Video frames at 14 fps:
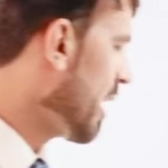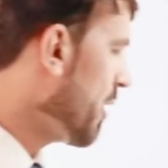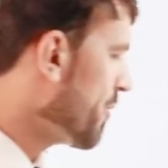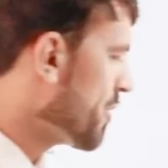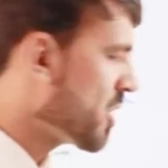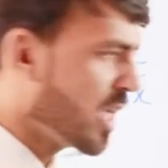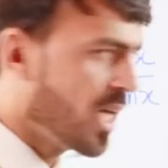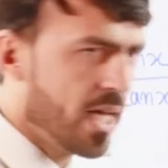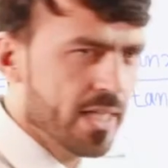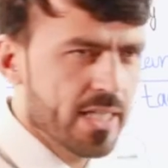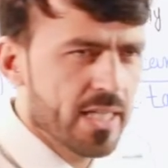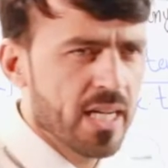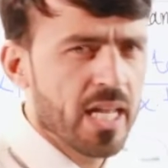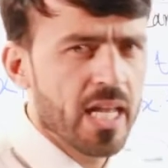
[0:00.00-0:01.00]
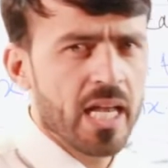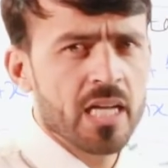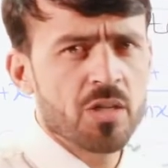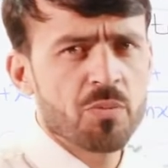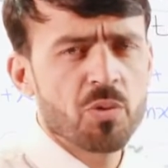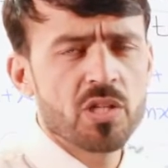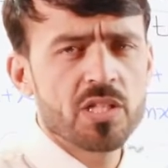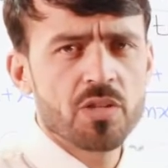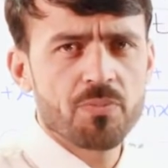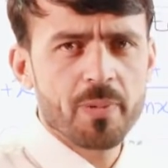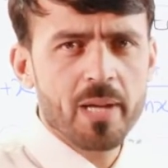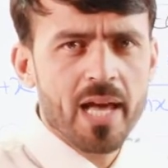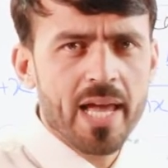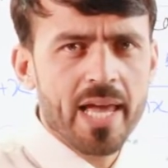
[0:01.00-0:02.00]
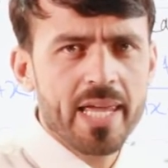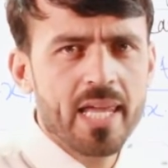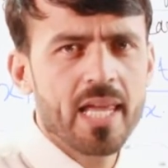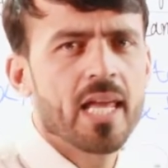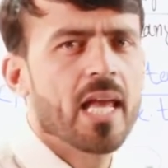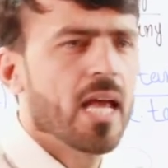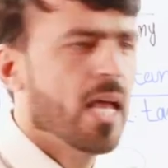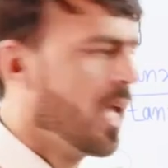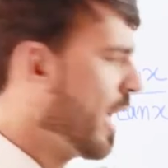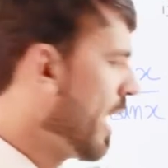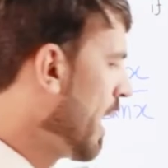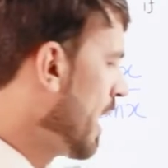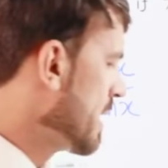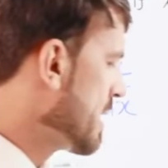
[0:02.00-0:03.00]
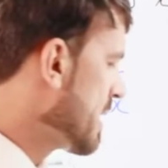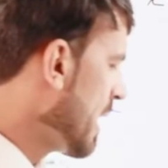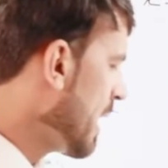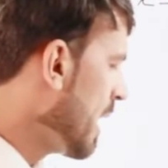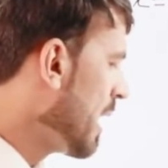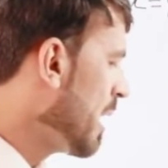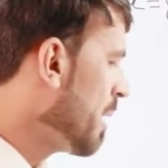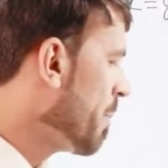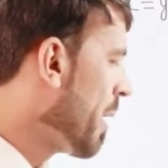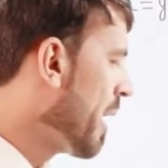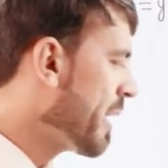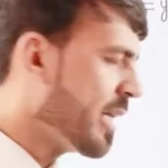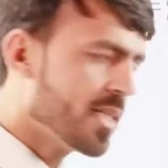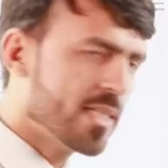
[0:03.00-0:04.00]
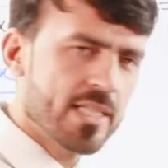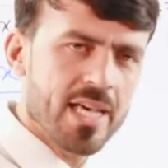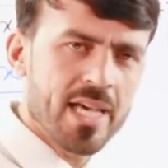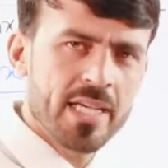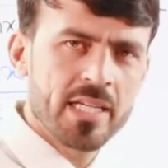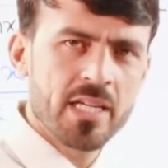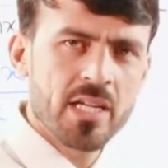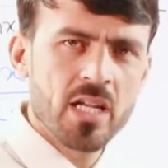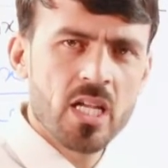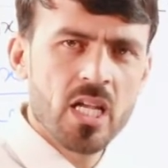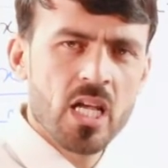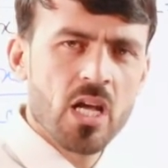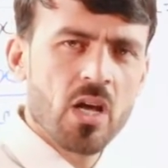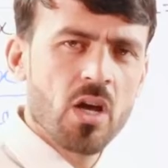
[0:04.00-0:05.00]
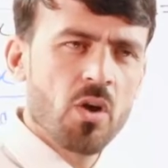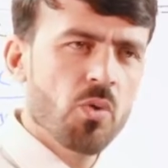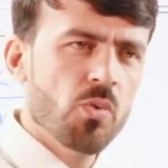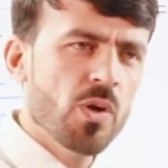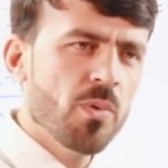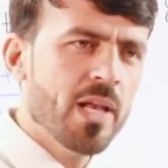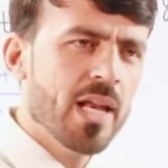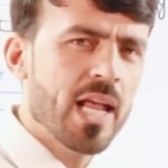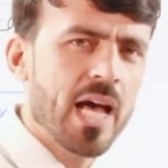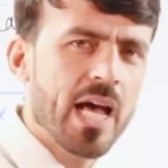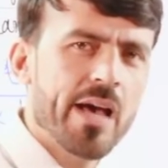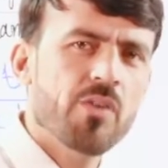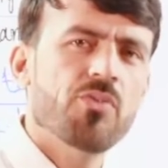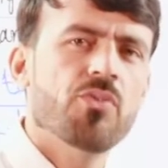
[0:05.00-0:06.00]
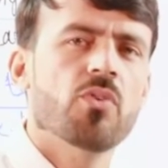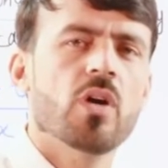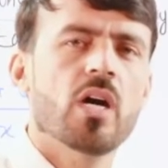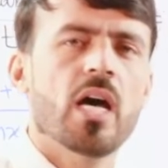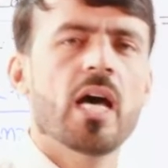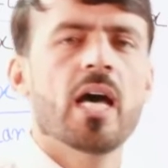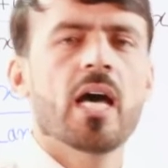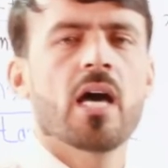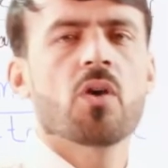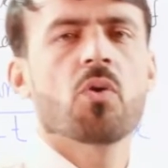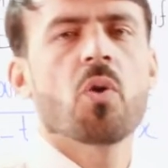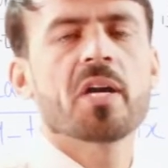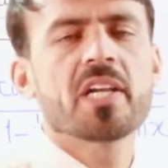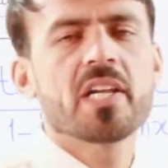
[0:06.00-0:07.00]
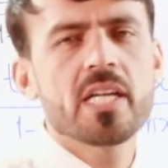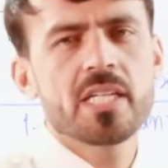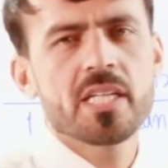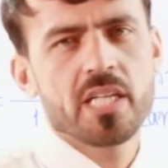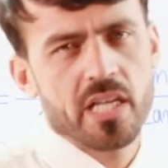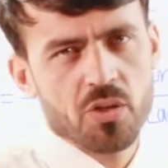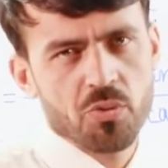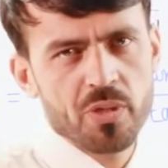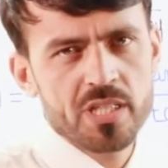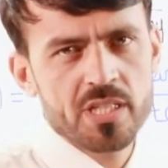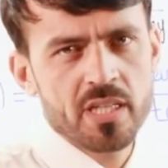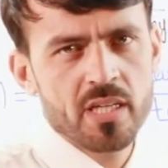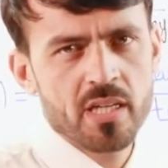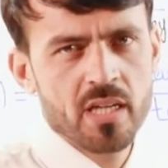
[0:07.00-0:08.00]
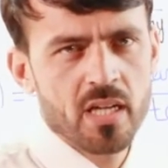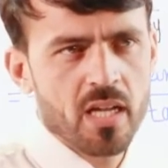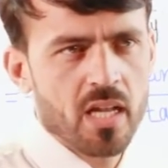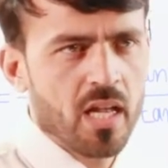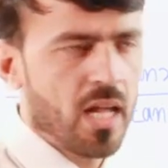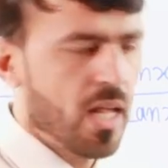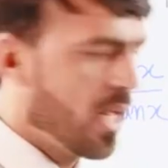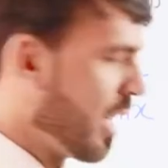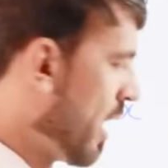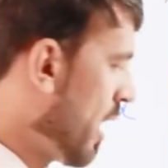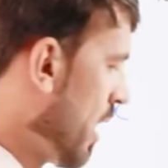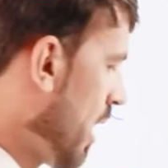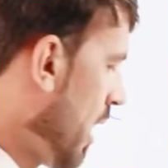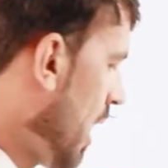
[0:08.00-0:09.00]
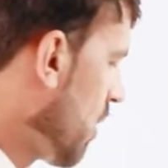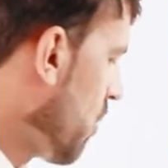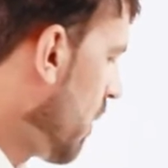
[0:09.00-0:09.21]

the left side and multiply a single minus sign. We will have a quadratic equation. A